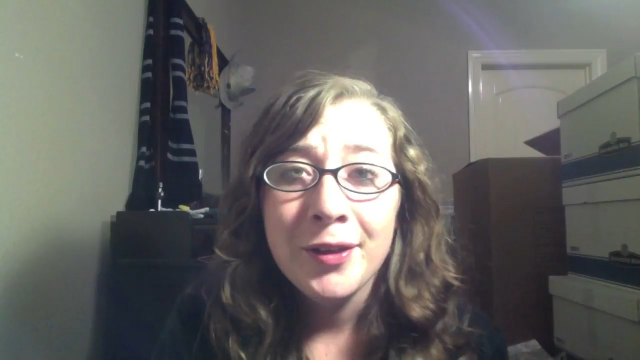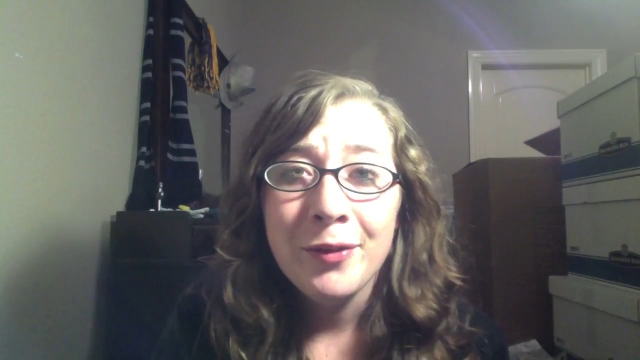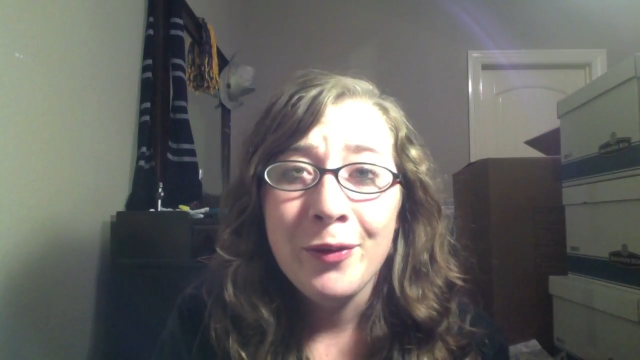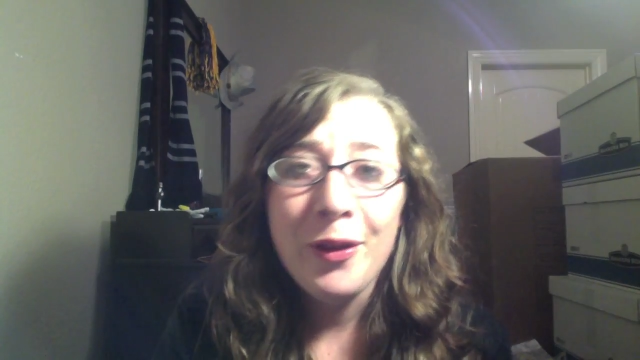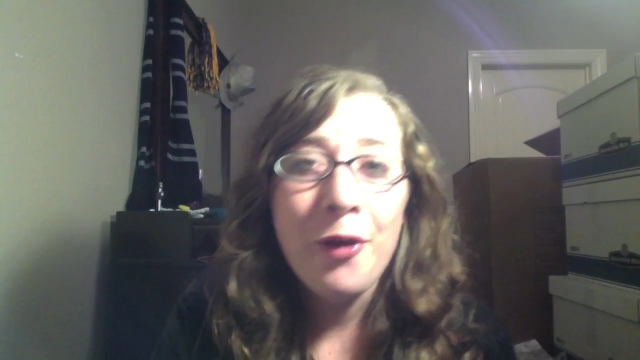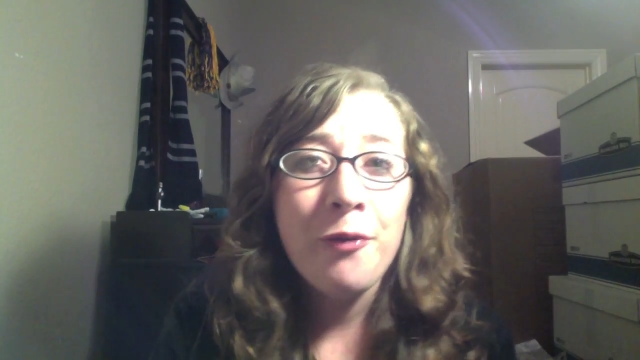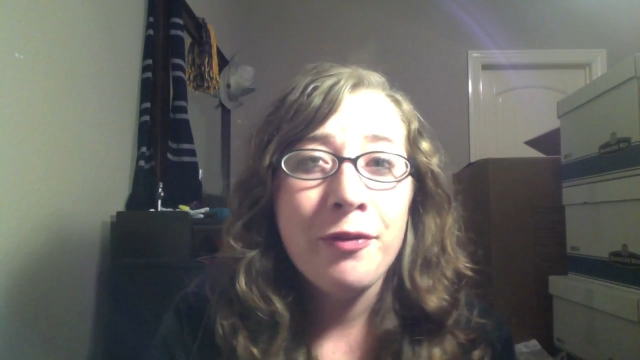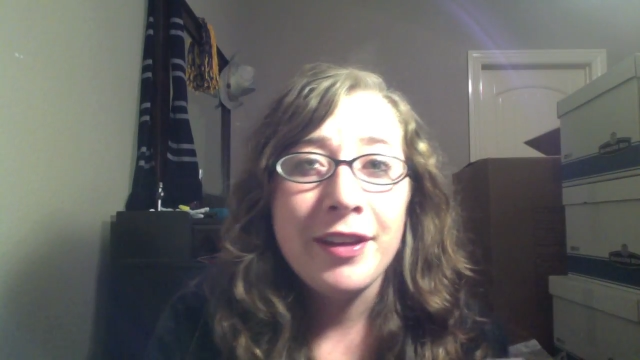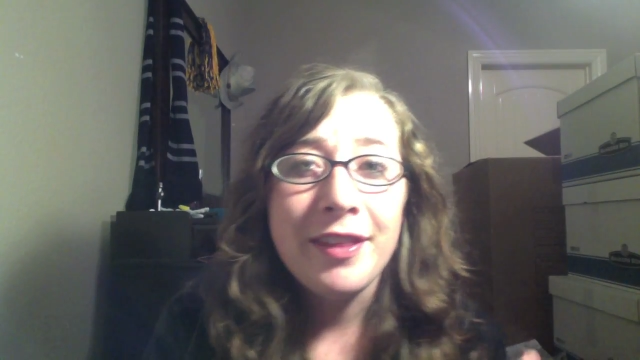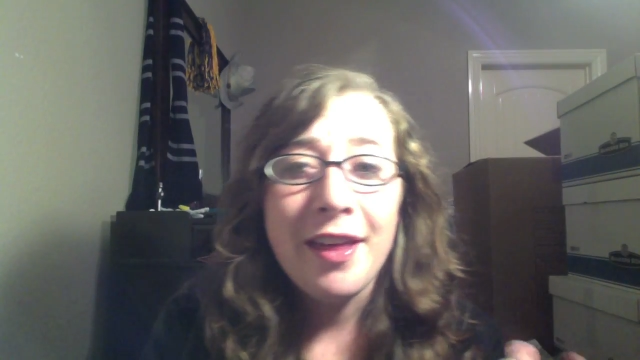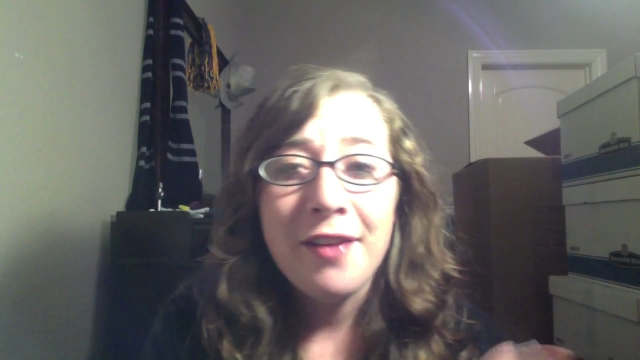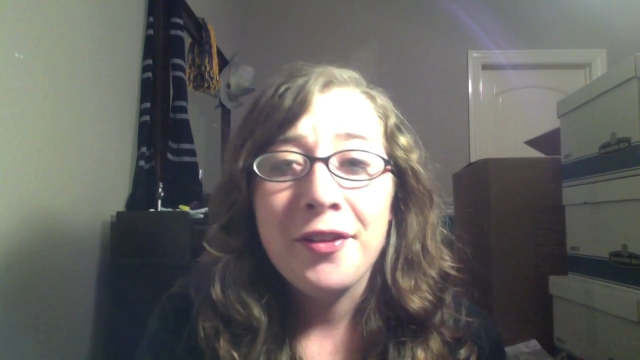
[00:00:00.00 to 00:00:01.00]
Well,
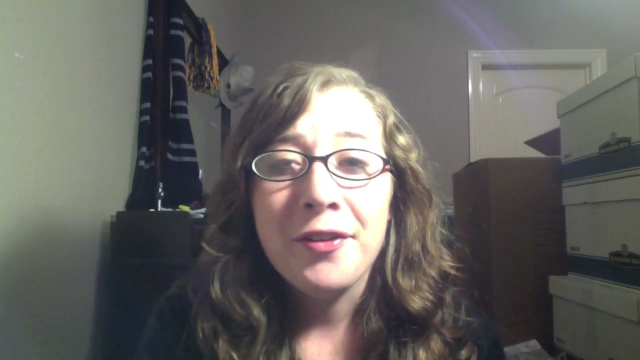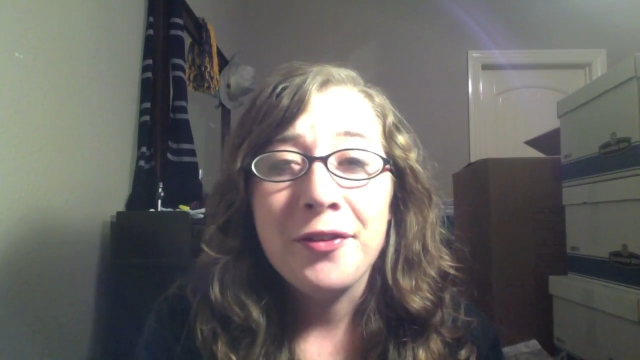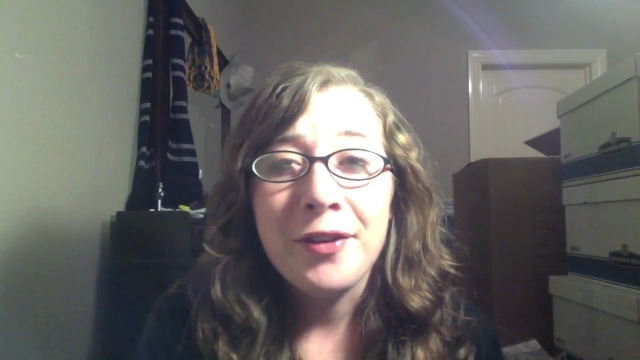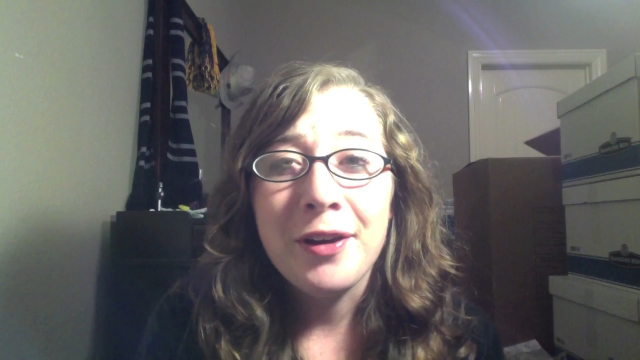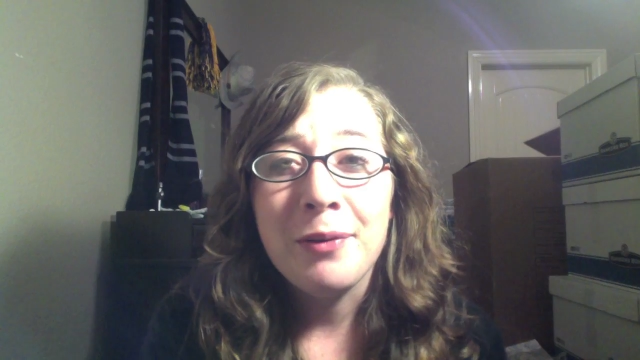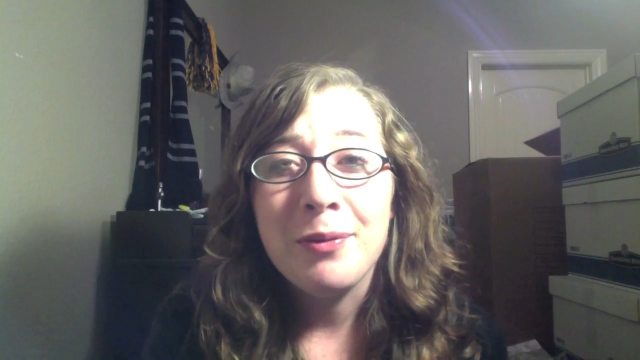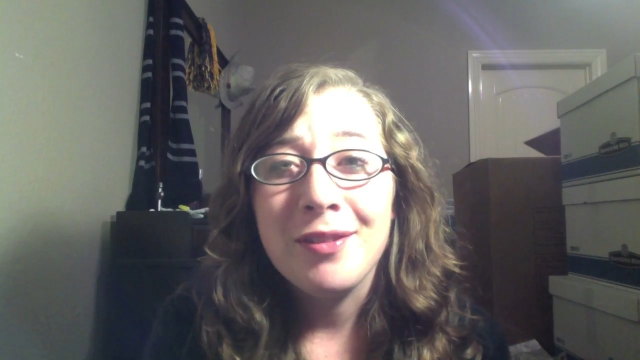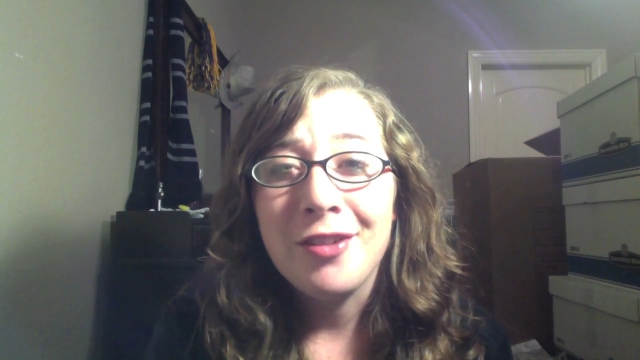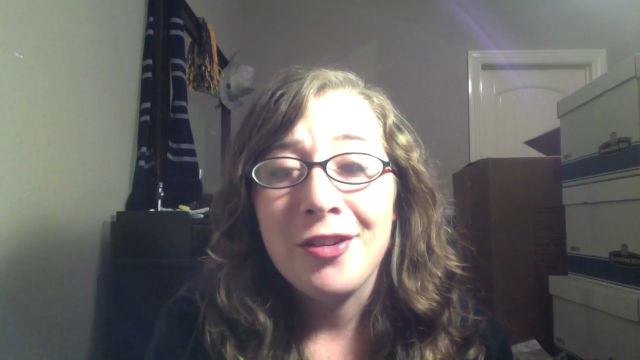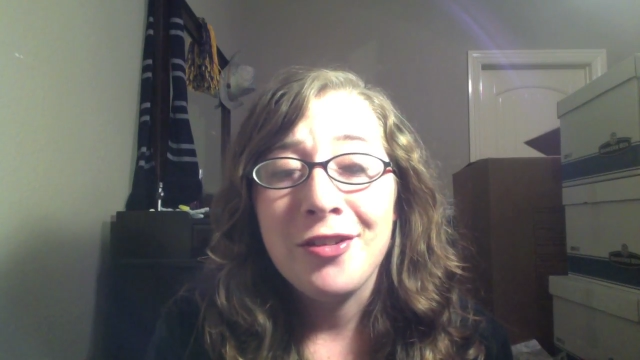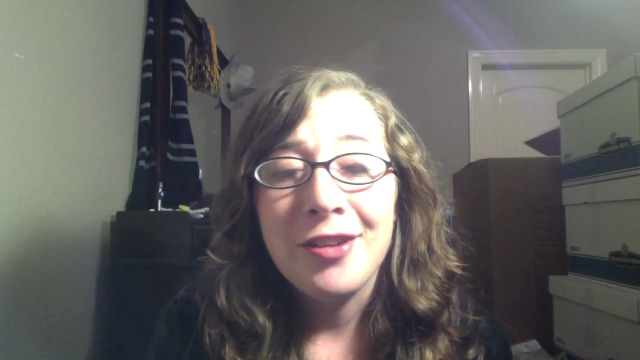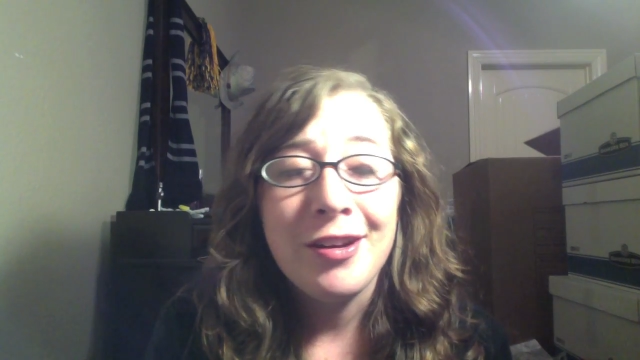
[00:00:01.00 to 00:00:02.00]
hopefully that little random
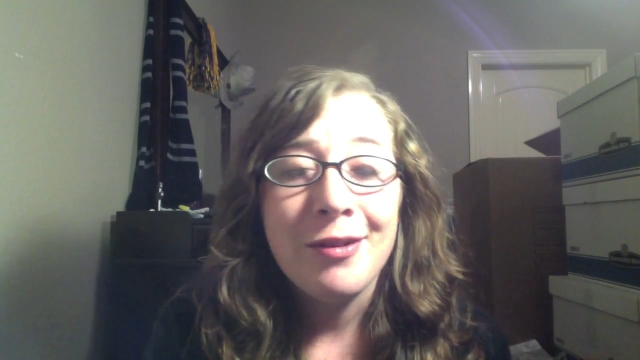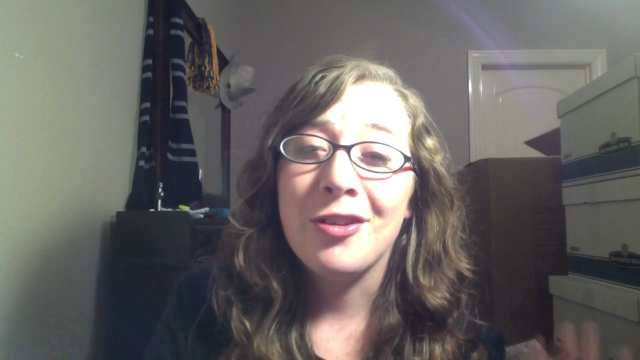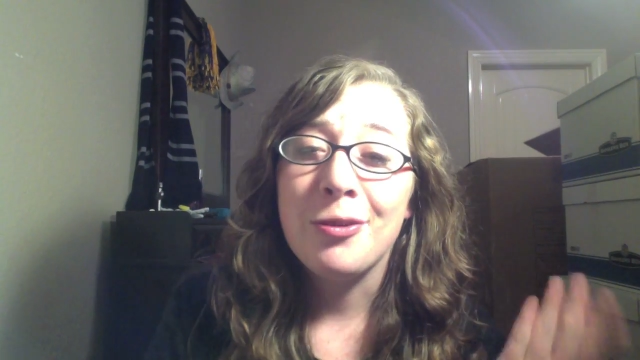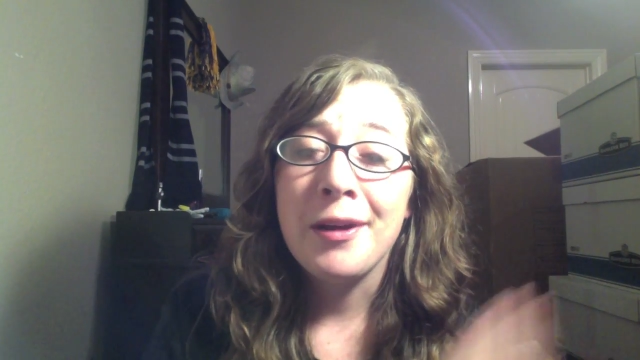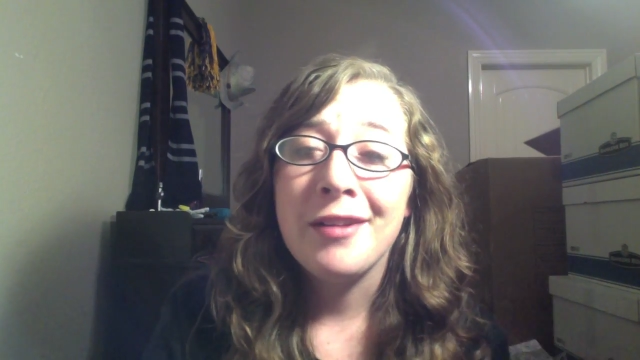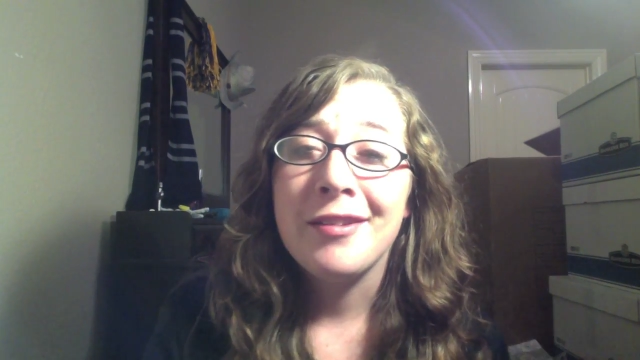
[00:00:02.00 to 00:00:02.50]
suggestion and spice